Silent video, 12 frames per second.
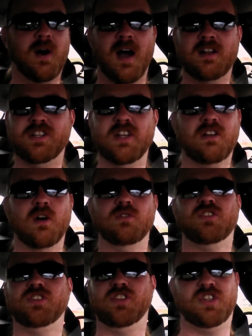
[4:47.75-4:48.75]
watch it, go
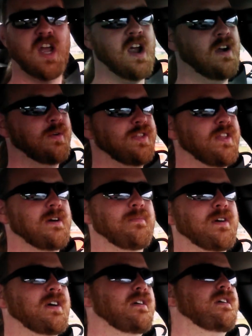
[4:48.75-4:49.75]
share it with them.
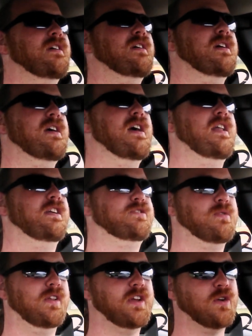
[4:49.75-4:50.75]
It
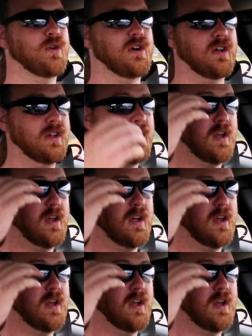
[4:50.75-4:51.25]
is really cool.